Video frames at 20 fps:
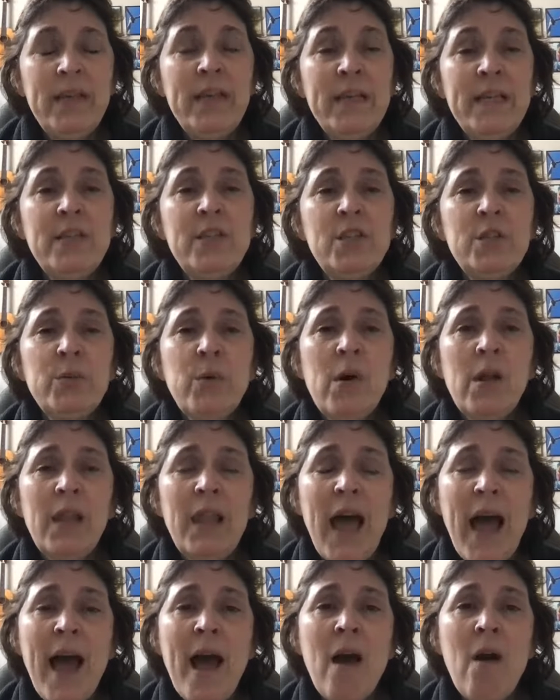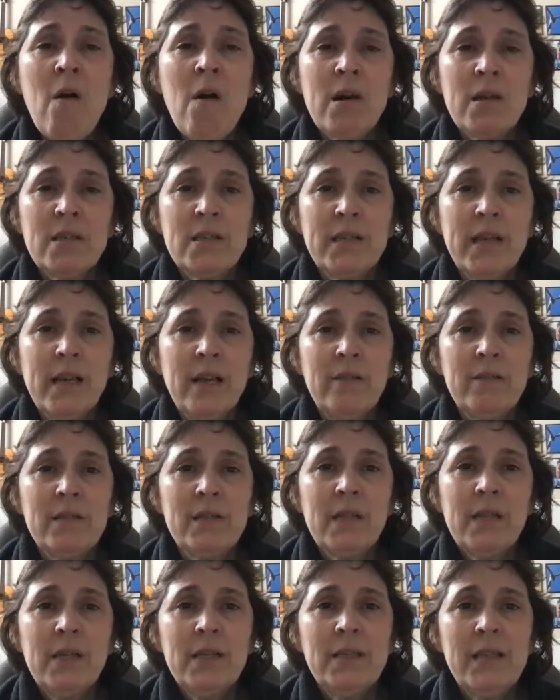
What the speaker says: need to allow ourselves